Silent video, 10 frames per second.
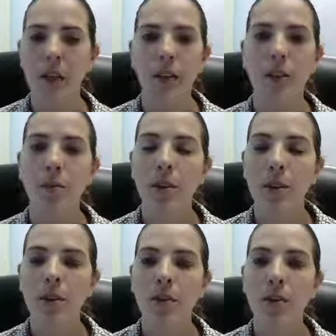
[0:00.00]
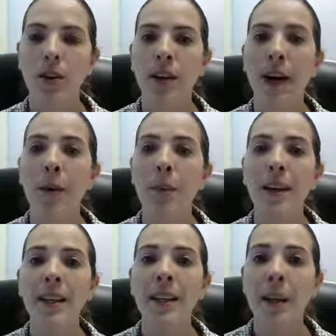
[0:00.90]
something to store how
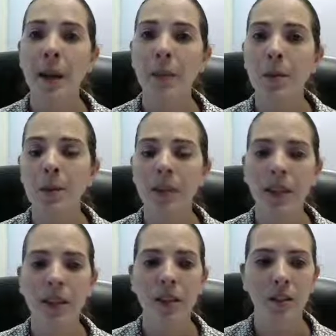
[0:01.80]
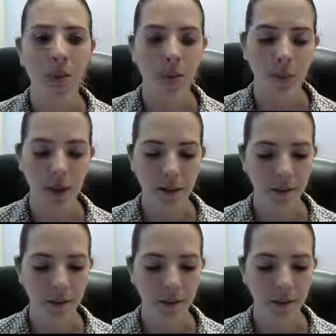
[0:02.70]
many times we'd like to do something,